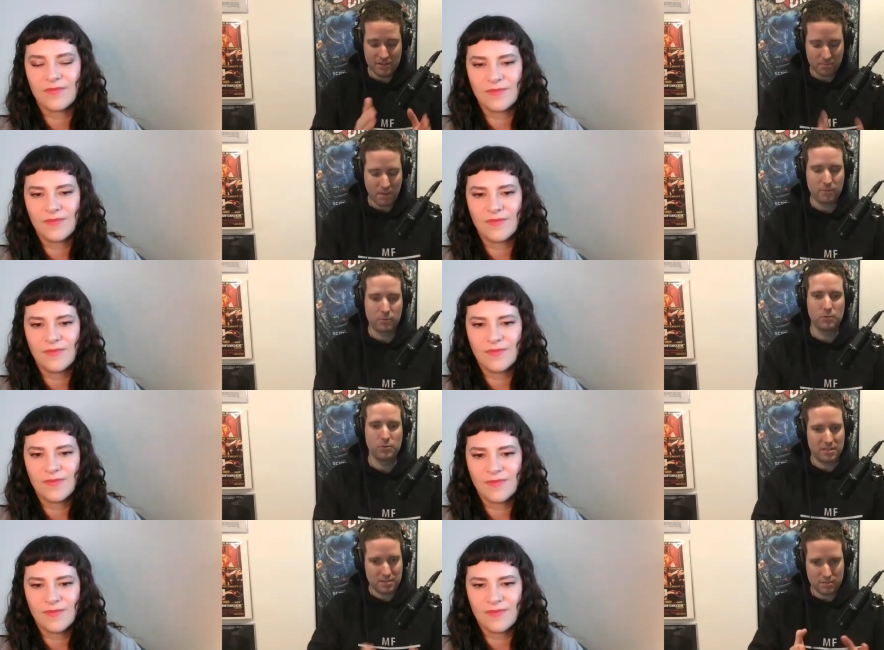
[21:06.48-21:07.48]
Speaker 1: these are my
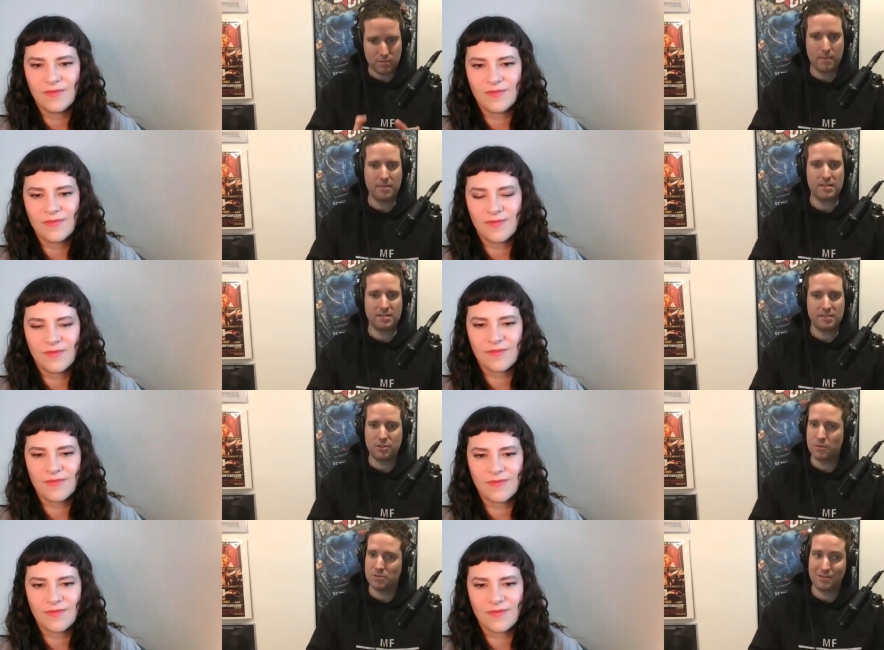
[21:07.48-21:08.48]
rules, this is what I'm going to stick
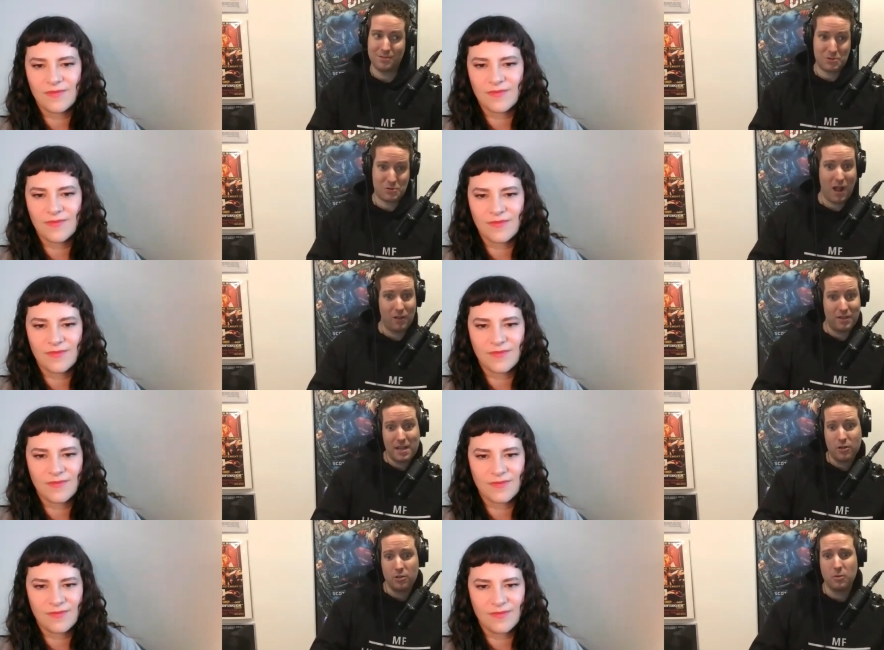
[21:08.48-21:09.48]
to? Was it trial and
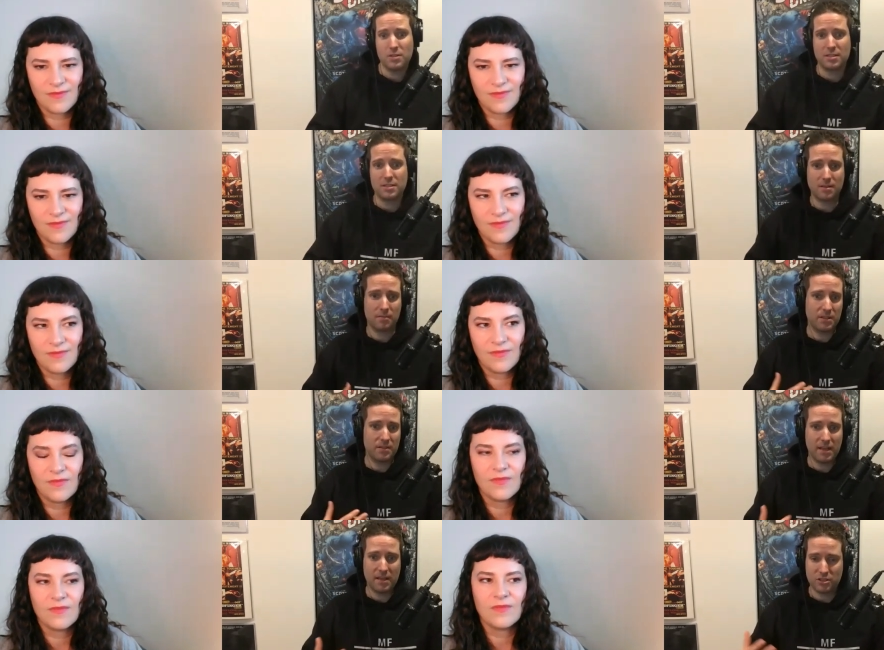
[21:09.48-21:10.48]
error? Was it
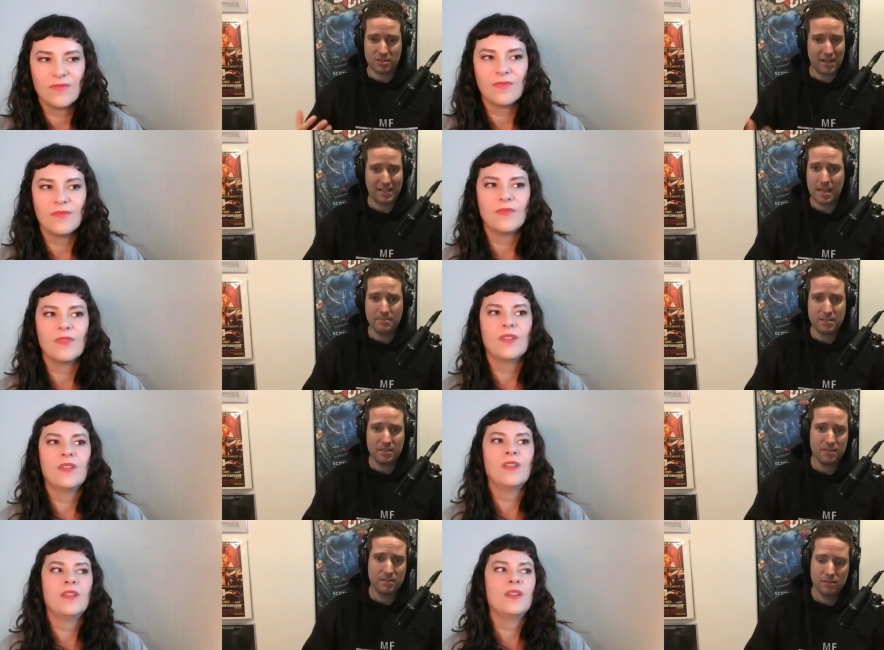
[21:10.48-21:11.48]
something that just kind of came to
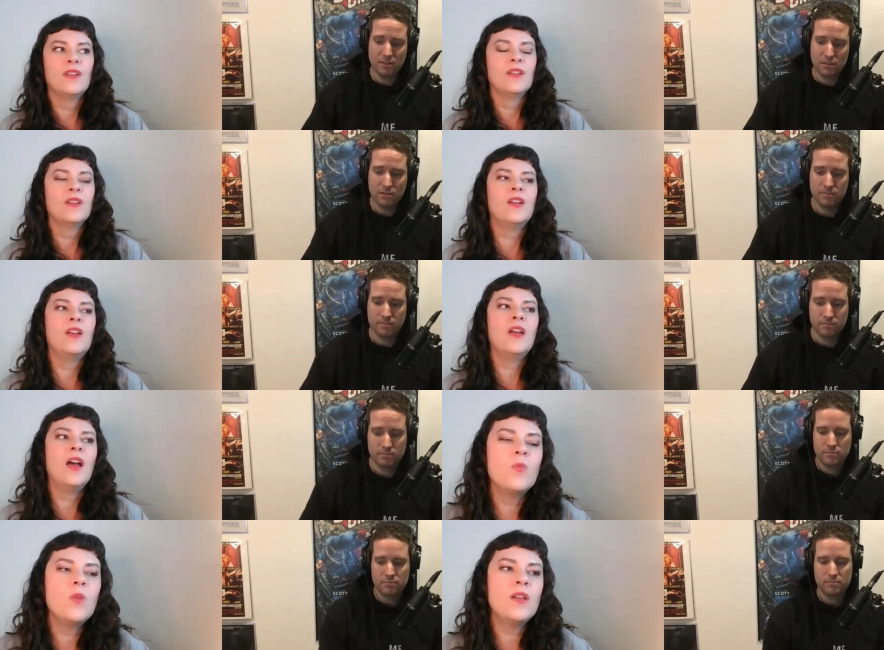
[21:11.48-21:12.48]
you?
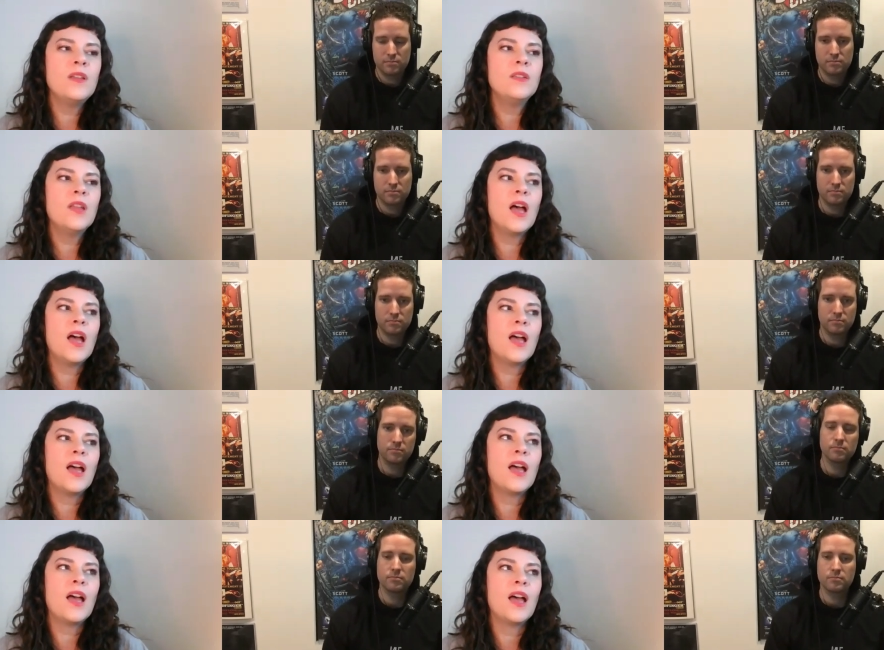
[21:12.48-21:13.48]
Speaker 2: Well,
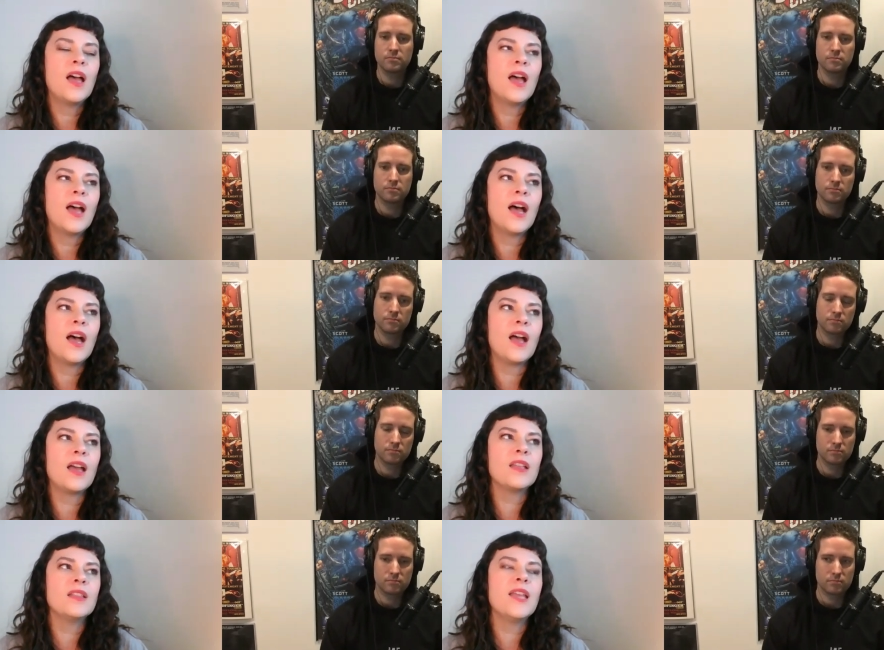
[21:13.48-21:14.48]

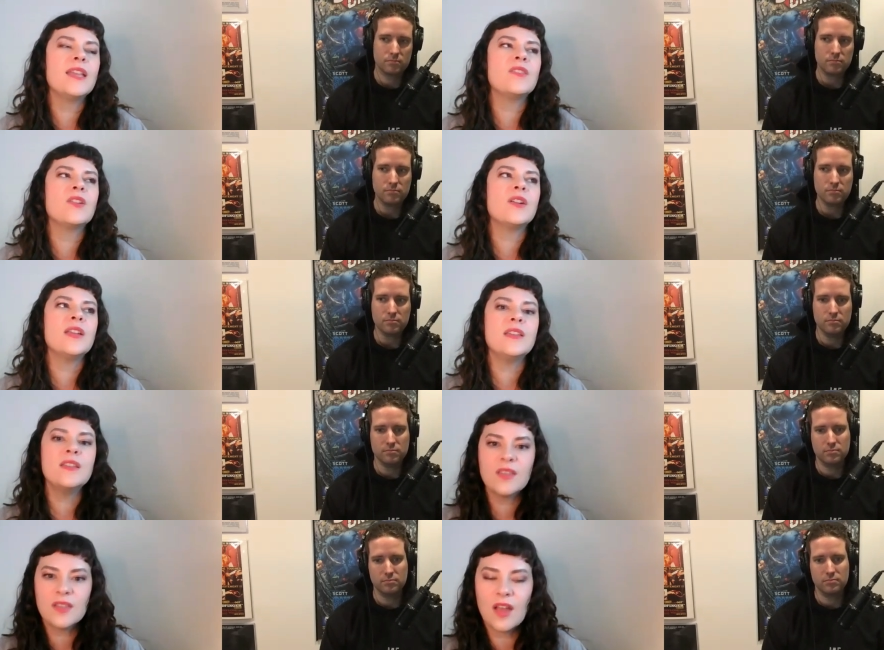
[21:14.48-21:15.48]
like there
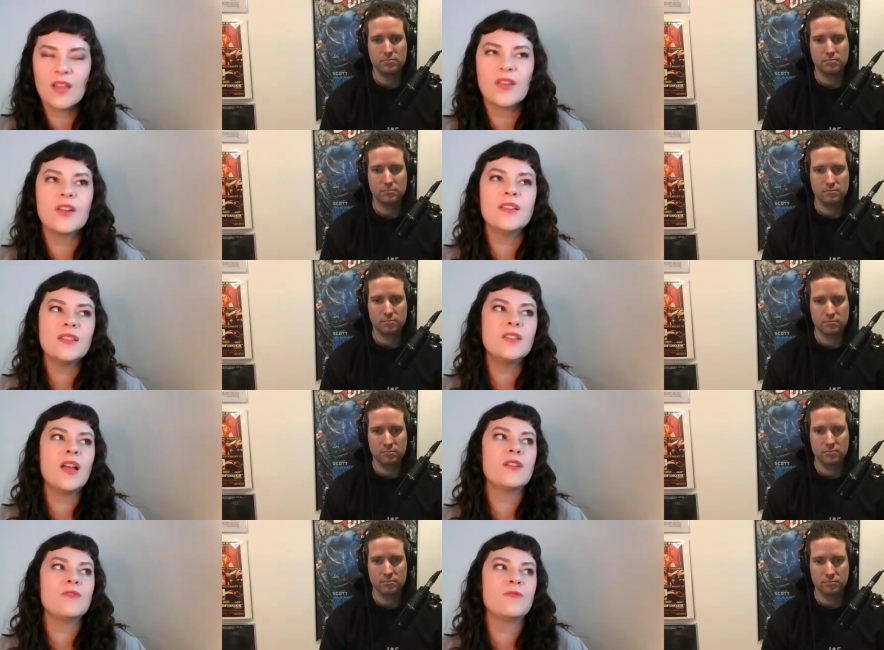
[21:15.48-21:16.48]
is, there is a lot
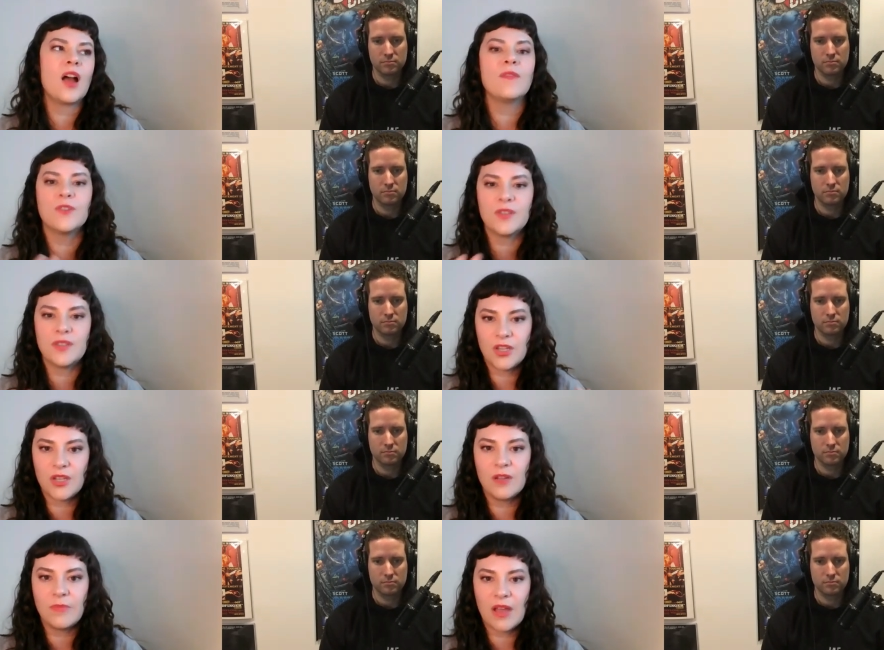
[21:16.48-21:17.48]
of
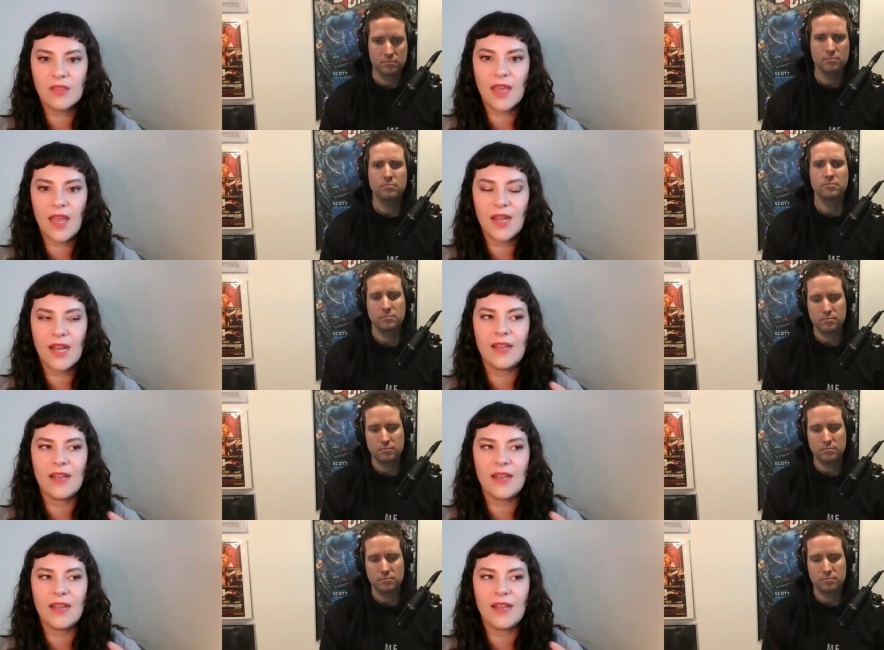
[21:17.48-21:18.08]
conversation about that.